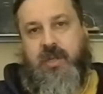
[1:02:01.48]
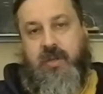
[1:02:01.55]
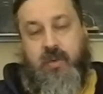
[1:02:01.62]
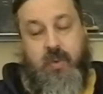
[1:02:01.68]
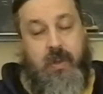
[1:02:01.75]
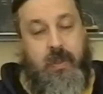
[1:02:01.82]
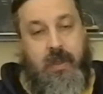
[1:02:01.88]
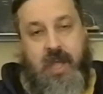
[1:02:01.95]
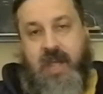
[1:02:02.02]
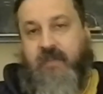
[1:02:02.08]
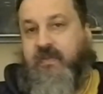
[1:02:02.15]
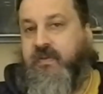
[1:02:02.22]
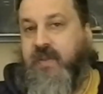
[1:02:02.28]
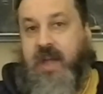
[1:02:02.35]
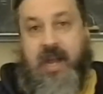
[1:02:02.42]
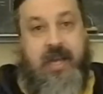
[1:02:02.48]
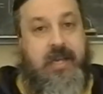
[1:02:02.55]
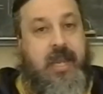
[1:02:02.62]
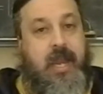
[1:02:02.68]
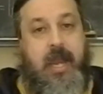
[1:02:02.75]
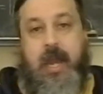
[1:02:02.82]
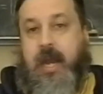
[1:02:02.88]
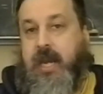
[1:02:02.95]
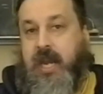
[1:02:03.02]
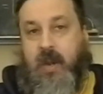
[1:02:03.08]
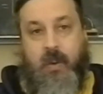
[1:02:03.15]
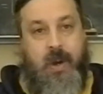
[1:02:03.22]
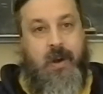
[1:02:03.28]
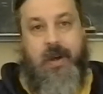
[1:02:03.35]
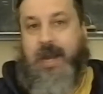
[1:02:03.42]
you will not find
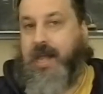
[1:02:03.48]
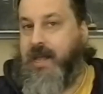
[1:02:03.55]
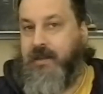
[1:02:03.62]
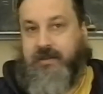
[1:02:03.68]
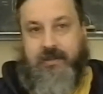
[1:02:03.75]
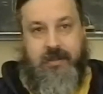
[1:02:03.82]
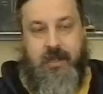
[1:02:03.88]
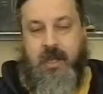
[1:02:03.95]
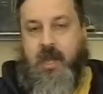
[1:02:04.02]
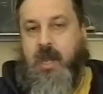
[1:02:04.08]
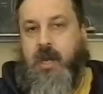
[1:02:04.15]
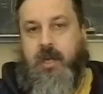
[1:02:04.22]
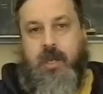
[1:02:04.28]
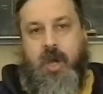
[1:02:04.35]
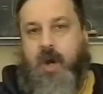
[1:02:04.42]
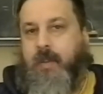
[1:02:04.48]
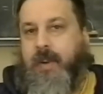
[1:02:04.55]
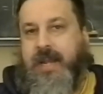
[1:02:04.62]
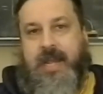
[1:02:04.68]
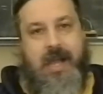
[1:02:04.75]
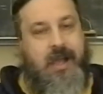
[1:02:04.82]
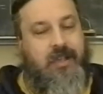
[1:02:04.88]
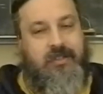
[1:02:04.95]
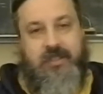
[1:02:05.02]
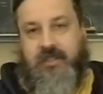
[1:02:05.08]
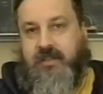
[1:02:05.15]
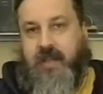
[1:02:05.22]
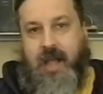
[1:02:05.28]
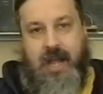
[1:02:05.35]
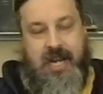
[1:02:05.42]
anywhere else. Nobody else is
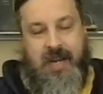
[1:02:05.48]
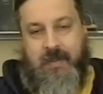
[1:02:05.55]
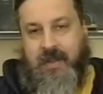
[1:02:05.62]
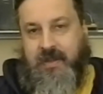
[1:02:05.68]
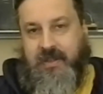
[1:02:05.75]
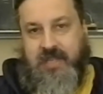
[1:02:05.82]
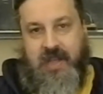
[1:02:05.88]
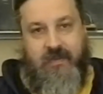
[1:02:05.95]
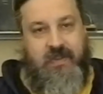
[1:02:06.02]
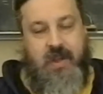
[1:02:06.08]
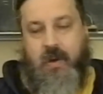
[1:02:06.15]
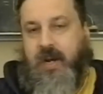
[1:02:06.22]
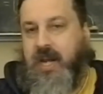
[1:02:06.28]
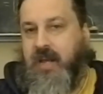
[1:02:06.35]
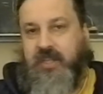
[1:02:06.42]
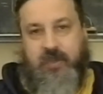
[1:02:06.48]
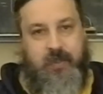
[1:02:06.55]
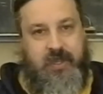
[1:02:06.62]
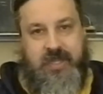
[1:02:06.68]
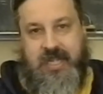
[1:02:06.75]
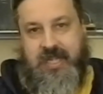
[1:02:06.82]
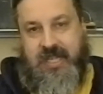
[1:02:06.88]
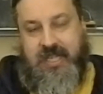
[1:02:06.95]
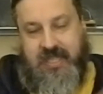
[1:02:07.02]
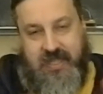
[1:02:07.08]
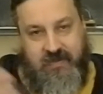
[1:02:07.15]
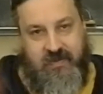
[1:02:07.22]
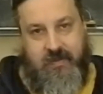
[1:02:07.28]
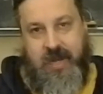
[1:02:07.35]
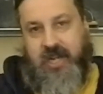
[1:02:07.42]
talking about this stuff. No one else is presenting this
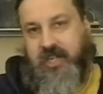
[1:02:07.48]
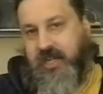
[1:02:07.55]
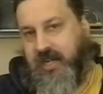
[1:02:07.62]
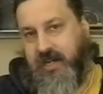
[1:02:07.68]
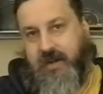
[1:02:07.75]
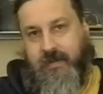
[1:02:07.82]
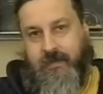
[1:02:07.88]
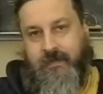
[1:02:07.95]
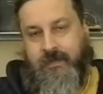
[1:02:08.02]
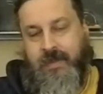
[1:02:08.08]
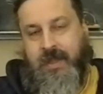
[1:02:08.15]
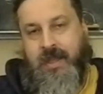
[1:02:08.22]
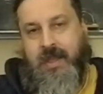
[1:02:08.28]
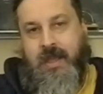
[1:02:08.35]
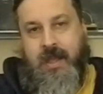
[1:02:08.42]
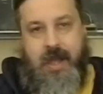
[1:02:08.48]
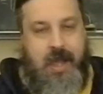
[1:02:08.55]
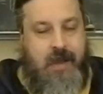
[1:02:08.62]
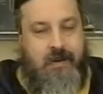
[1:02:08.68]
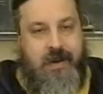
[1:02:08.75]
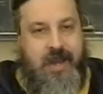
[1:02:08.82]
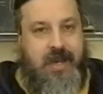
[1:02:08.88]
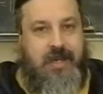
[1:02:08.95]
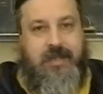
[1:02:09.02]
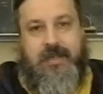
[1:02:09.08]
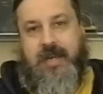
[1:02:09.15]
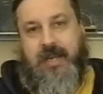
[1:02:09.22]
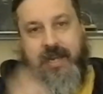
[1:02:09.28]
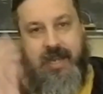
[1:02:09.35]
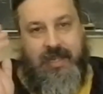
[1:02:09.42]
information here. Alright,
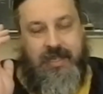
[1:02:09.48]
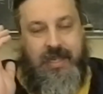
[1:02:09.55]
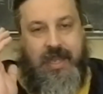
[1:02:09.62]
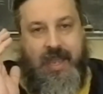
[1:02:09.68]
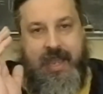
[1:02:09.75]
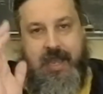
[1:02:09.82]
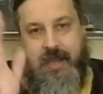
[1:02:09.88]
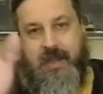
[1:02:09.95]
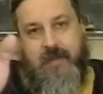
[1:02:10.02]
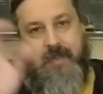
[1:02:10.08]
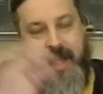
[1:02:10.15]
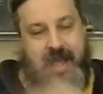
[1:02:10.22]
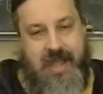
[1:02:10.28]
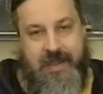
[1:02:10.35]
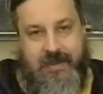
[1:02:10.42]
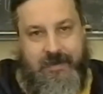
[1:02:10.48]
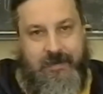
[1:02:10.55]
take it easy and goodbye.